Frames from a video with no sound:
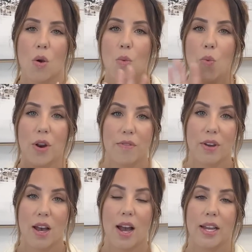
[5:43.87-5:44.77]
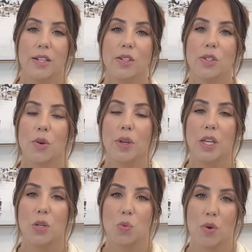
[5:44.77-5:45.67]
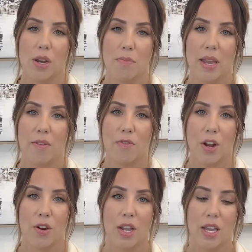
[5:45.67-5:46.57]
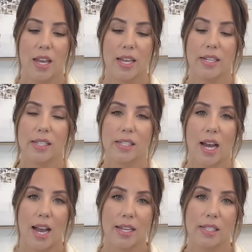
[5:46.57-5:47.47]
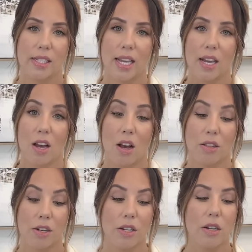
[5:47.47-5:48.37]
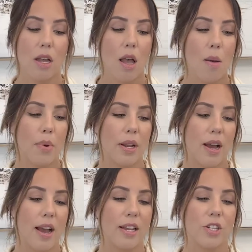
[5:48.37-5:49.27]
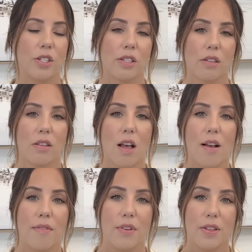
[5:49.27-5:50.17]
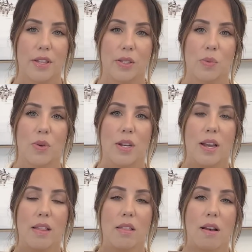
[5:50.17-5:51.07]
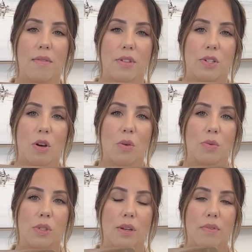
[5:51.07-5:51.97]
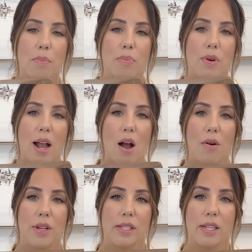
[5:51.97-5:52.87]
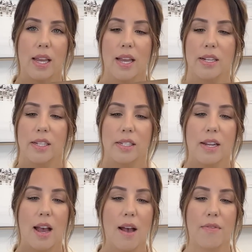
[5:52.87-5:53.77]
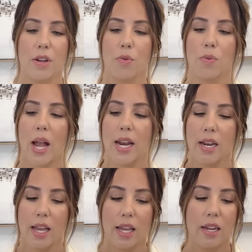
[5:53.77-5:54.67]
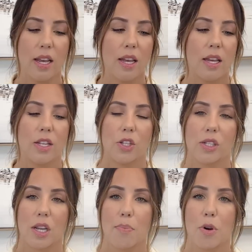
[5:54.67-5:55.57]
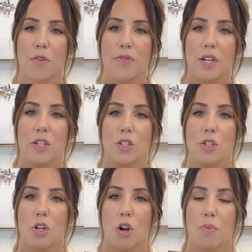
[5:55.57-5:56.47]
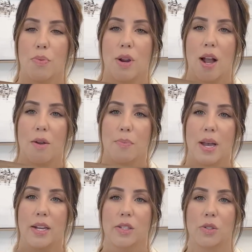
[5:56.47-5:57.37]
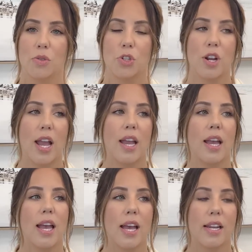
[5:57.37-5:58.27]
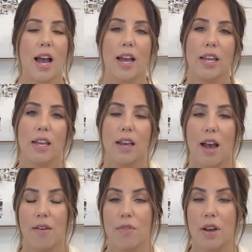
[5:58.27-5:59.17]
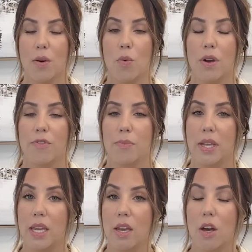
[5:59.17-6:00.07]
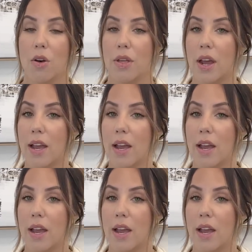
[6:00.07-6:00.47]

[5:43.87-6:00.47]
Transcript: one of a kind, so each one may vary in size and color, but I just love this one. I love the tones of the brown. It's like, it doesn't have any red in it. It's just like a perfect dark brown pedestal tray, and I have one from McGee&Co that I